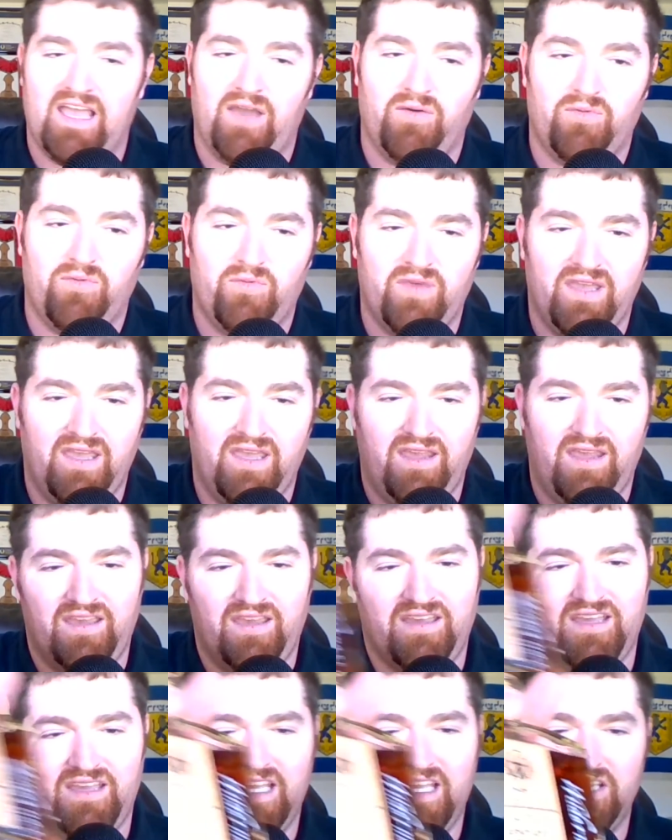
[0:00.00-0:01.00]
that
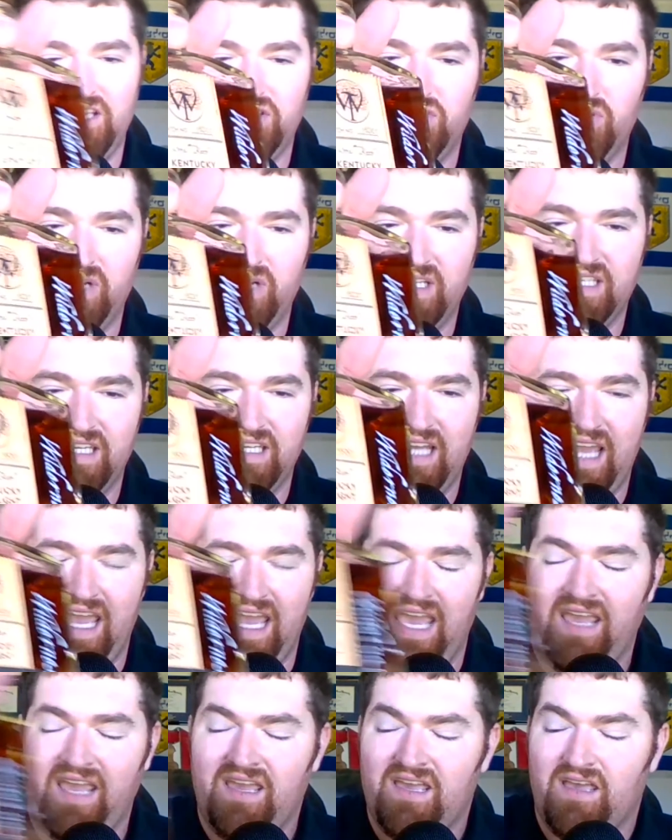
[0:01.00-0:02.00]
we enjoy
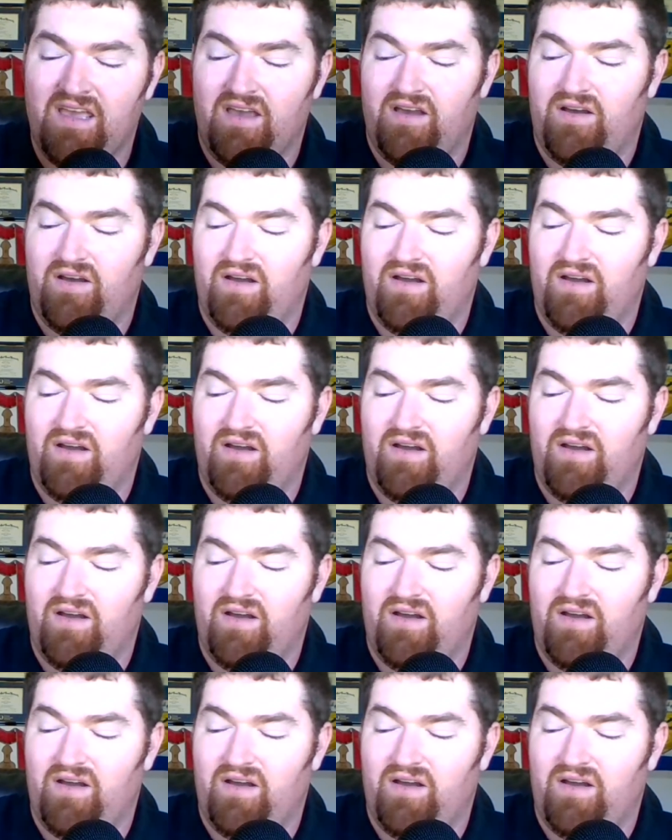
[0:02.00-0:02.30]
today